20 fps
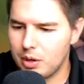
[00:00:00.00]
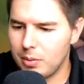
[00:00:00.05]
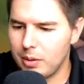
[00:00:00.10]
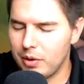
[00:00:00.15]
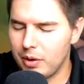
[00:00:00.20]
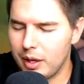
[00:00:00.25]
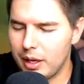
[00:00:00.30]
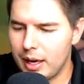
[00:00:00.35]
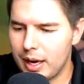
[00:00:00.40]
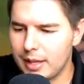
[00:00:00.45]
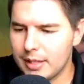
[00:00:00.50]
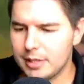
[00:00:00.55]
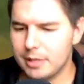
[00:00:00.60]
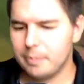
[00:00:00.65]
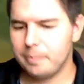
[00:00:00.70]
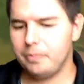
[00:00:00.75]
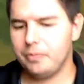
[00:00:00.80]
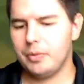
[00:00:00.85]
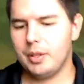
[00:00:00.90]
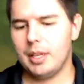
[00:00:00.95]
really nice.
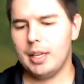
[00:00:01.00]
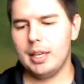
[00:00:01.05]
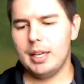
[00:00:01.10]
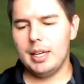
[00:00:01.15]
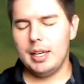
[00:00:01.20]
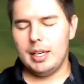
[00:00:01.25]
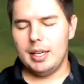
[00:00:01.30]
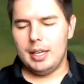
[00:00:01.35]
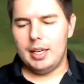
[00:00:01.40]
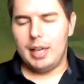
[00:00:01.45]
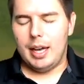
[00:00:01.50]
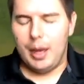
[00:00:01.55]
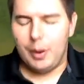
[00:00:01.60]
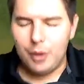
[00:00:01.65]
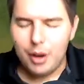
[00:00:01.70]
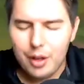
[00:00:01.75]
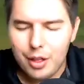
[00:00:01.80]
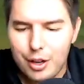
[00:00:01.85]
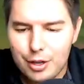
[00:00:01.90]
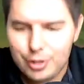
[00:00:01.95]
One
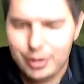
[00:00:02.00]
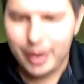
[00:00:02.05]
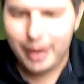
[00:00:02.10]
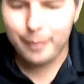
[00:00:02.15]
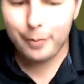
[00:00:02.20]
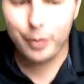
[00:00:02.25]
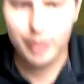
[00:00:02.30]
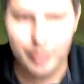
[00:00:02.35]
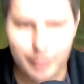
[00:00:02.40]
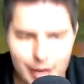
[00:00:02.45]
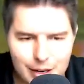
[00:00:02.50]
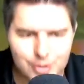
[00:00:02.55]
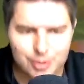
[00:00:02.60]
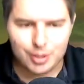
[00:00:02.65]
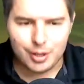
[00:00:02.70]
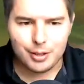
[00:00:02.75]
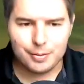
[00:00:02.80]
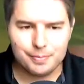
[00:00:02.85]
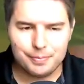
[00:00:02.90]
other Triumphant Adventurer.